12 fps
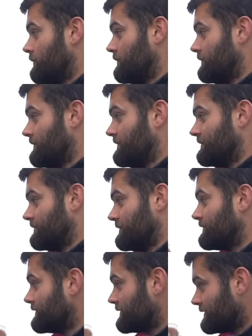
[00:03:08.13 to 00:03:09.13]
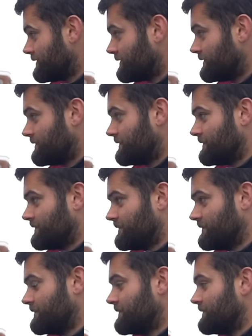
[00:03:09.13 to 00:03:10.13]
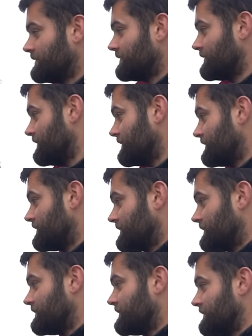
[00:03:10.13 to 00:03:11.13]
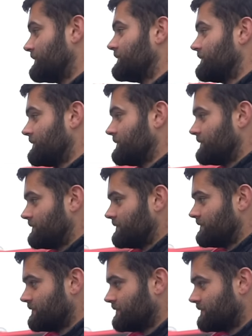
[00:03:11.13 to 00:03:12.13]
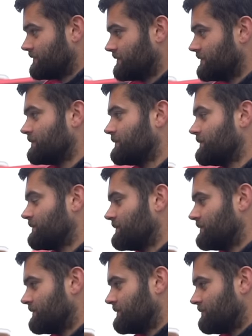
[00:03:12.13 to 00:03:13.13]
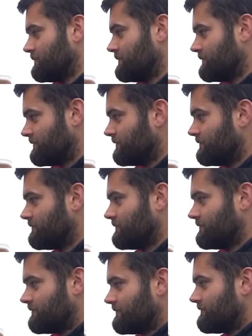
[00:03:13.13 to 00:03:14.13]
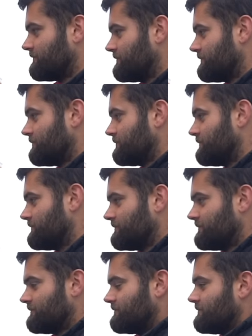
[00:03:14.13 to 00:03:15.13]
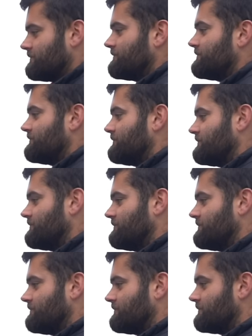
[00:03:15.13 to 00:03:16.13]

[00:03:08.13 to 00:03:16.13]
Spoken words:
[no speech]